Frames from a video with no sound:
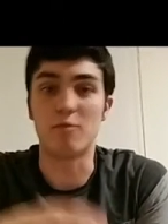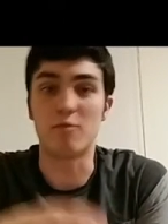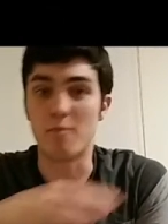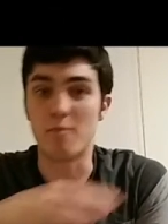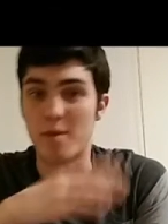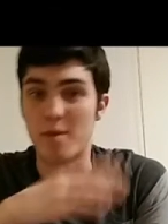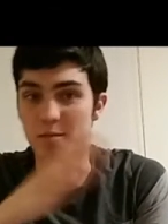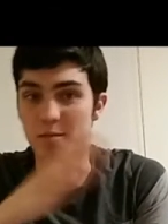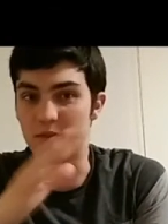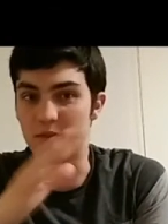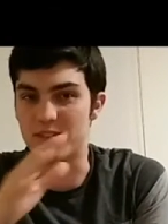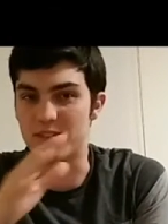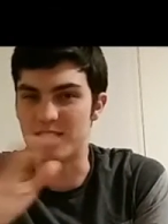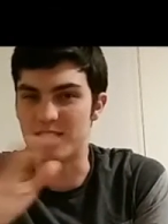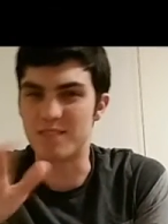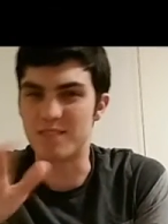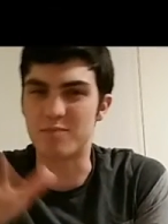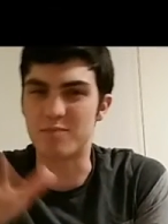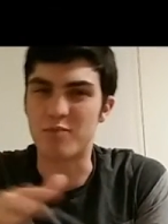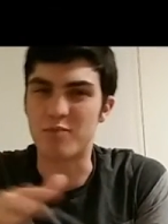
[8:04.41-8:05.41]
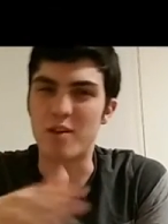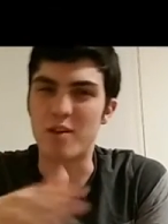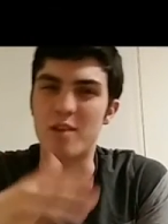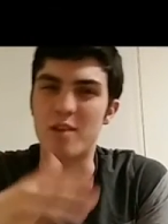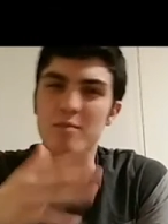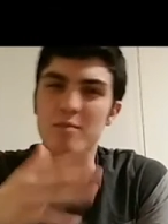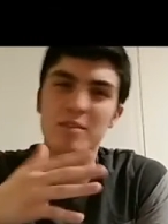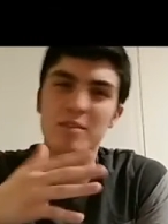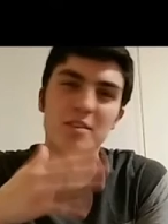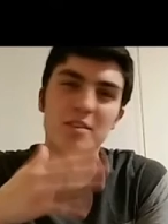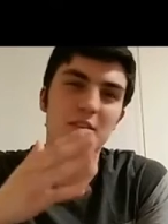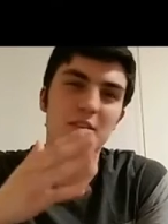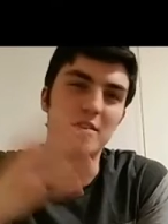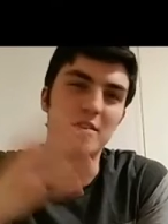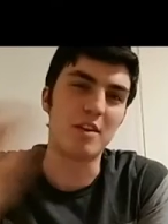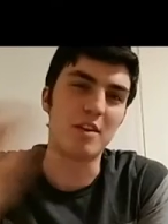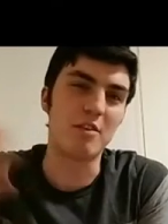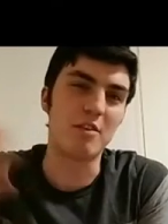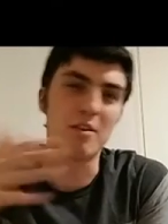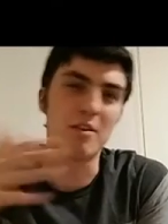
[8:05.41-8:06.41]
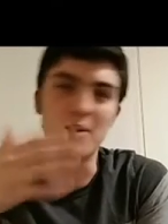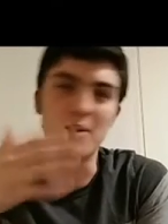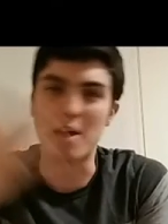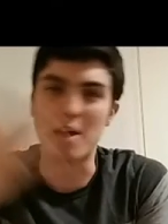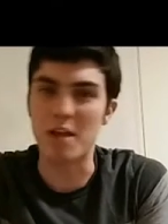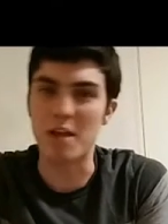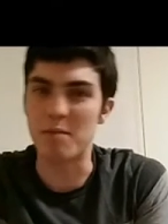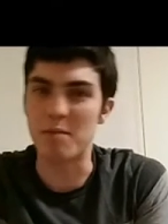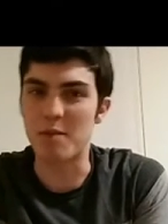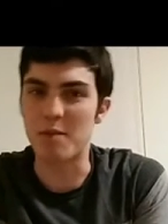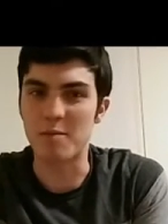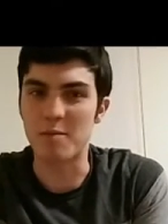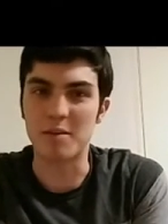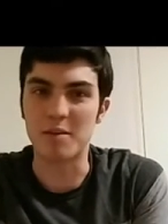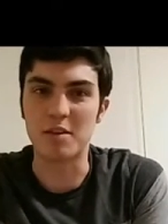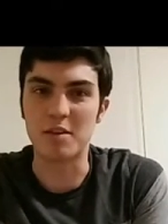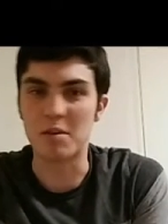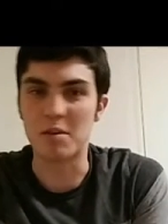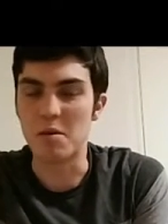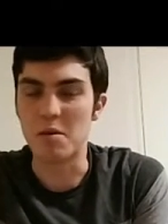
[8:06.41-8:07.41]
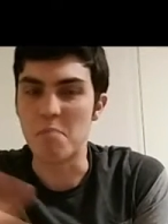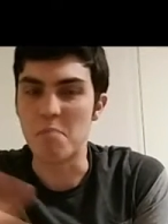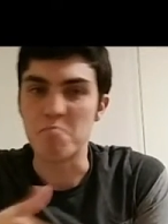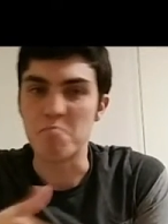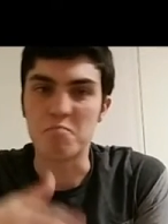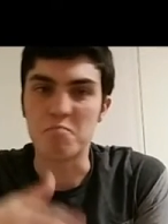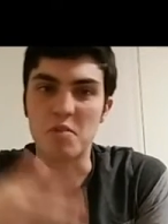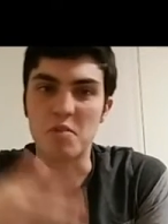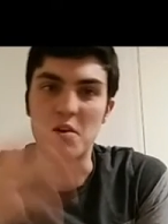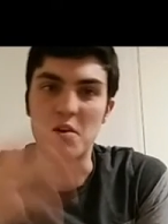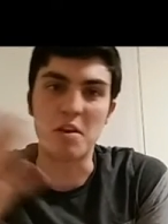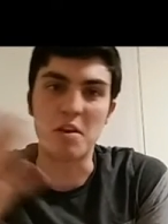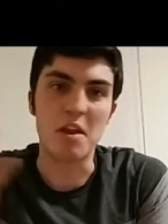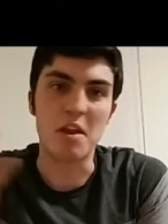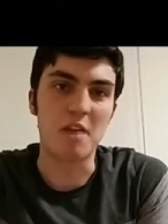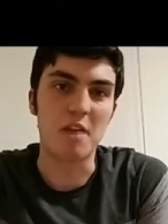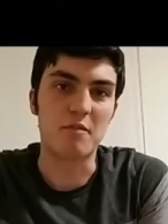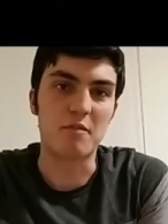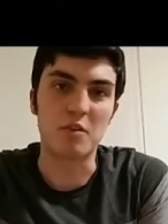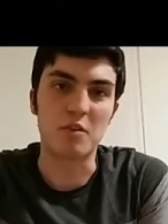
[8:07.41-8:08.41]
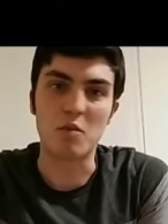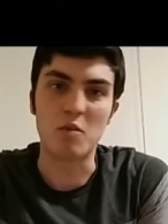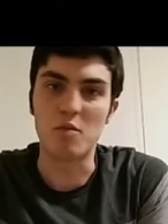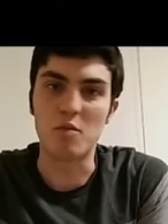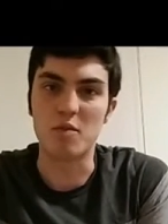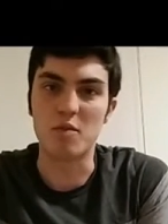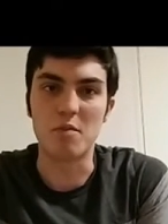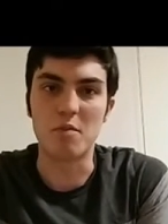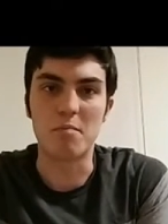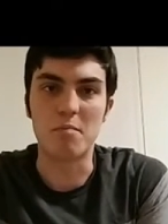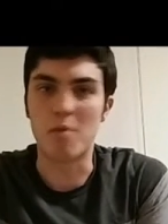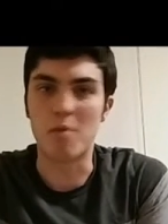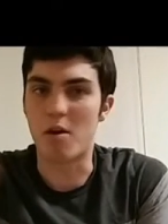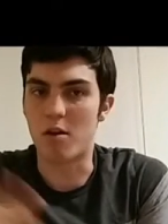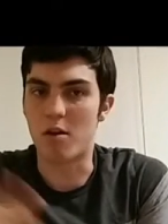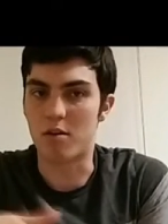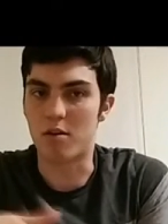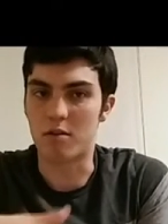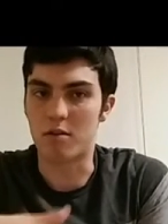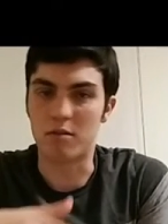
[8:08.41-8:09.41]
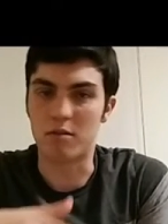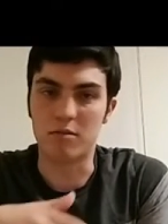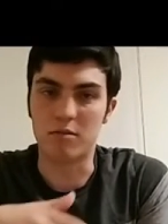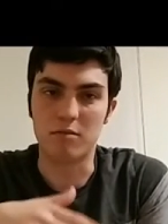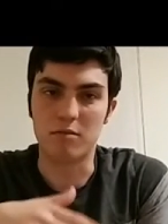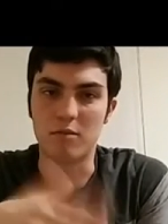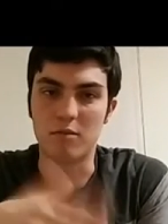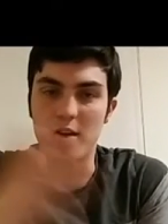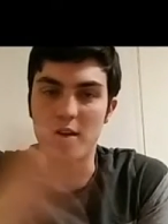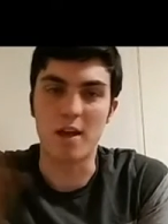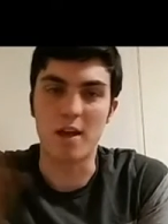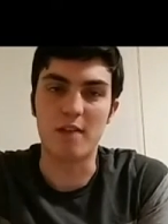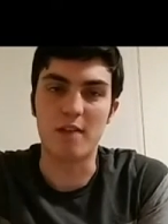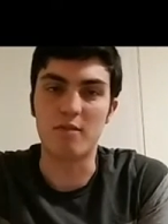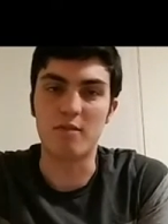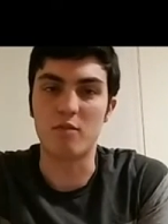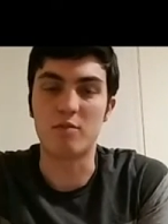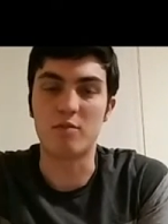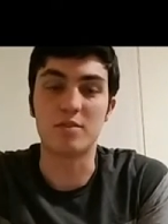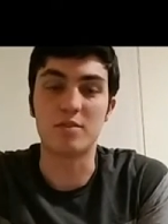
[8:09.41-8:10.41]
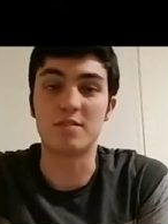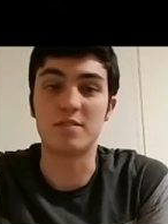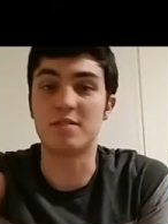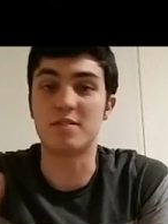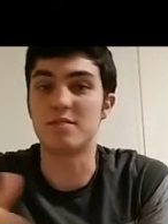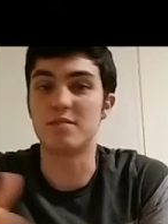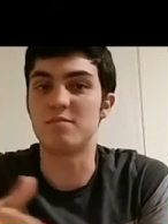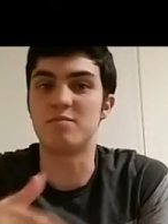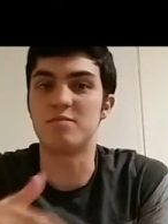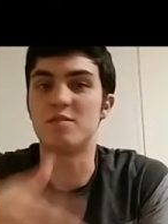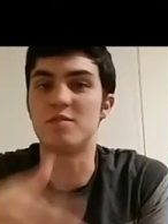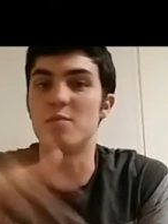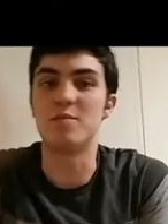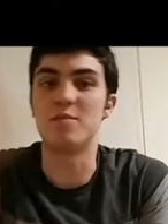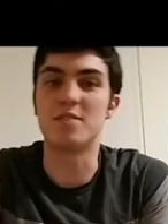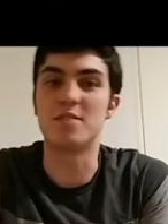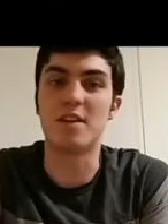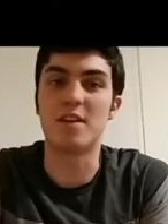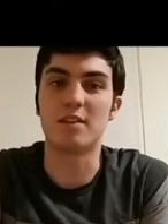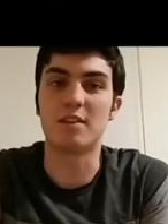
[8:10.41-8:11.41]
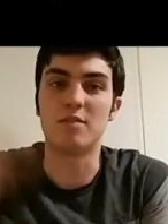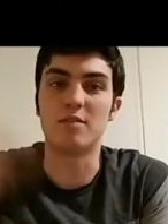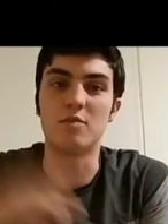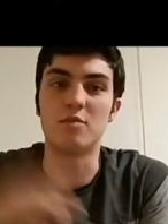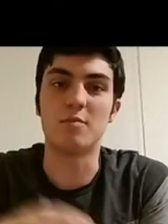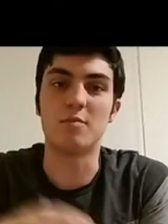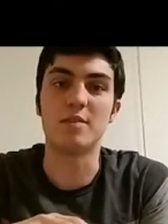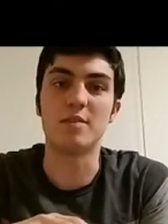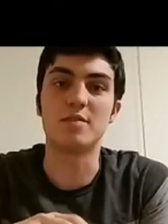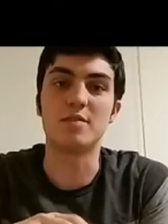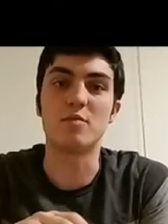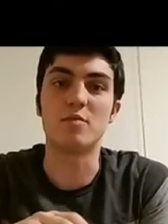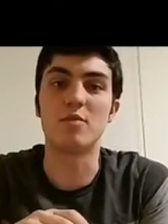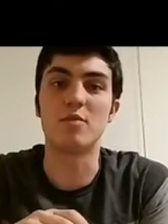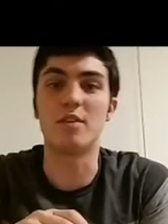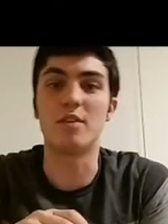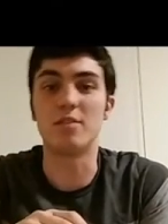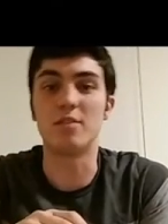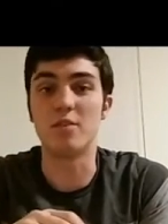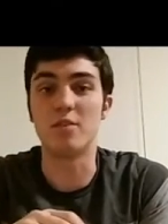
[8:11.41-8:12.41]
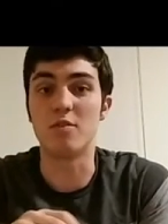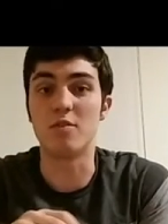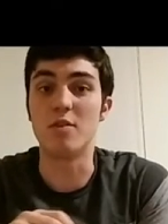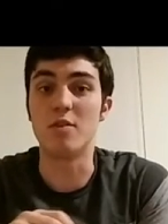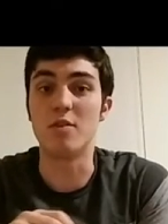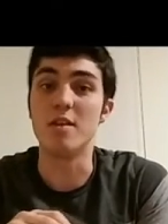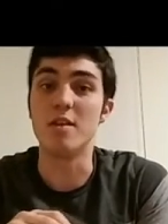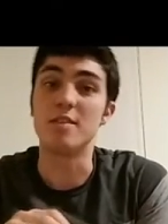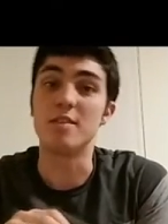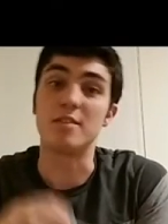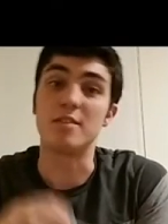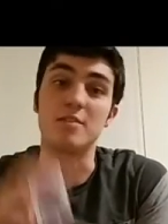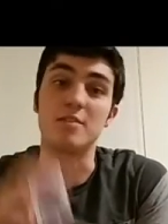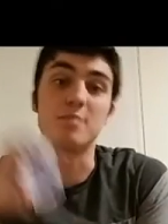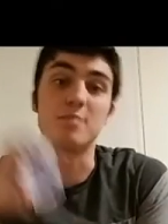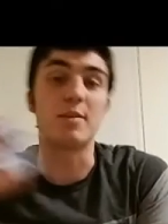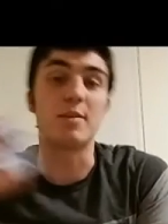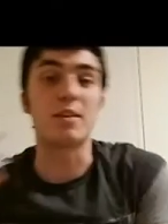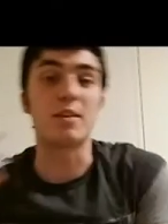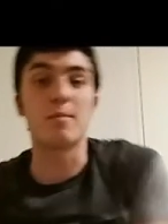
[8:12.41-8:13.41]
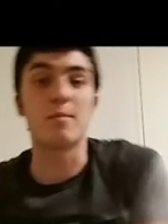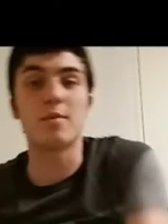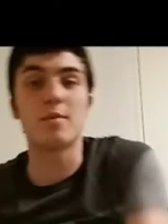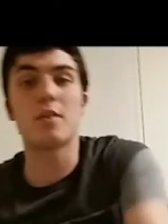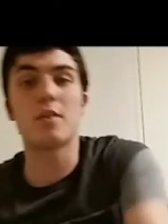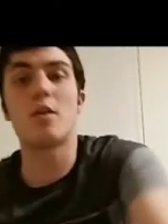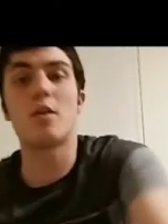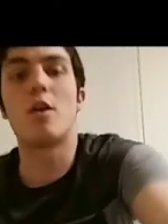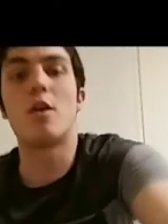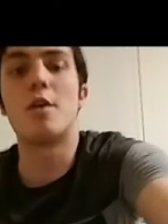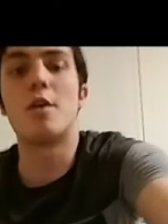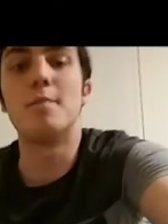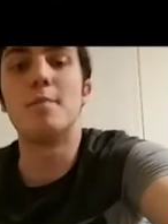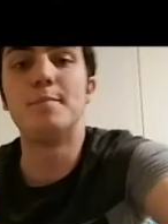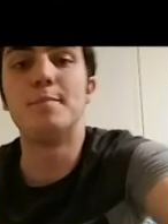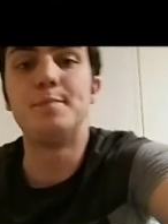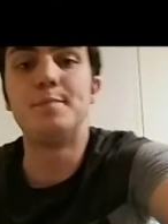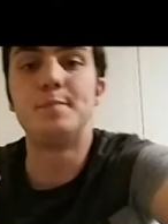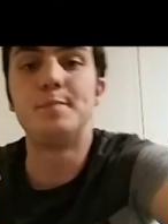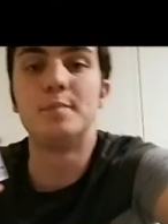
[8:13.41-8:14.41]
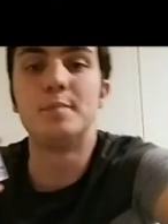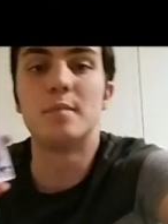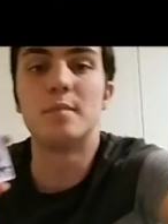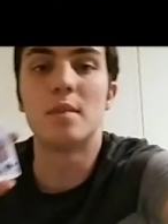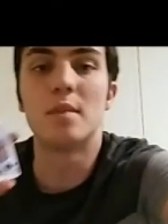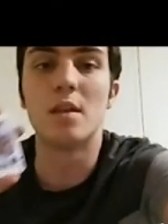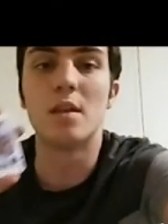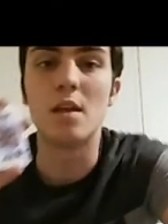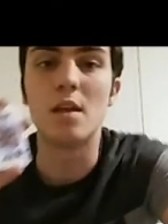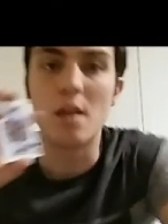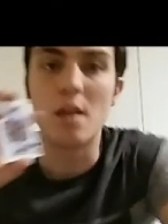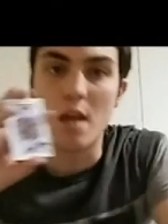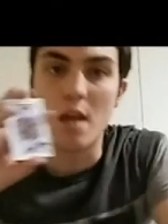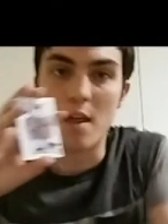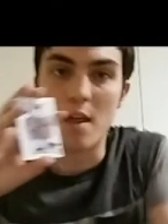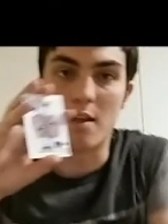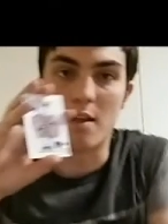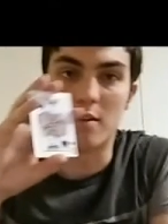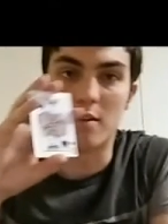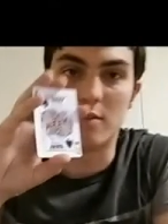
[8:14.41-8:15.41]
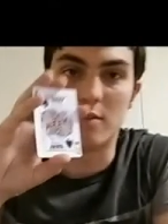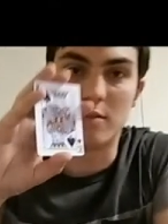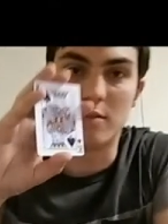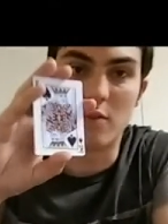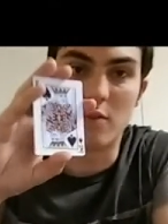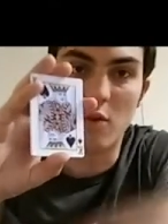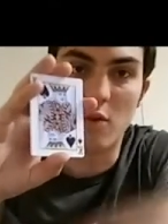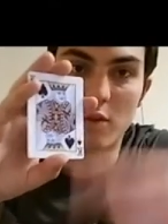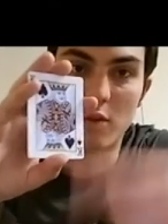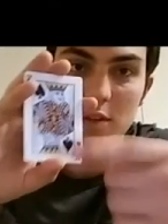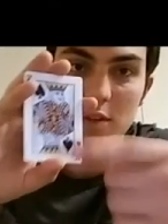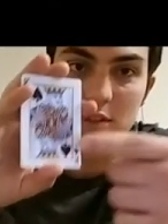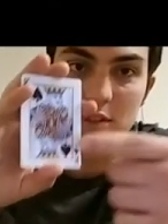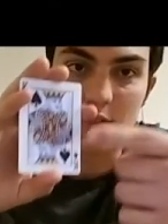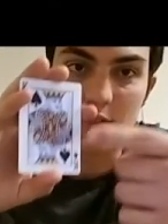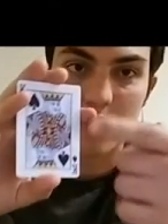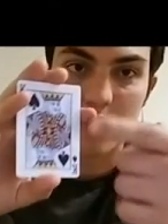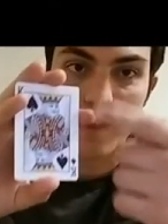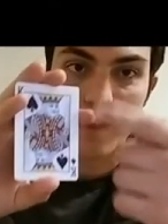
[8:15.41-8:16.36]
And remember, this is probably done later at night, maybe done after going to the bar or what have you, or just someone's acting loopy. So what I'll do, I'll just pick up the card, and I'll hold it to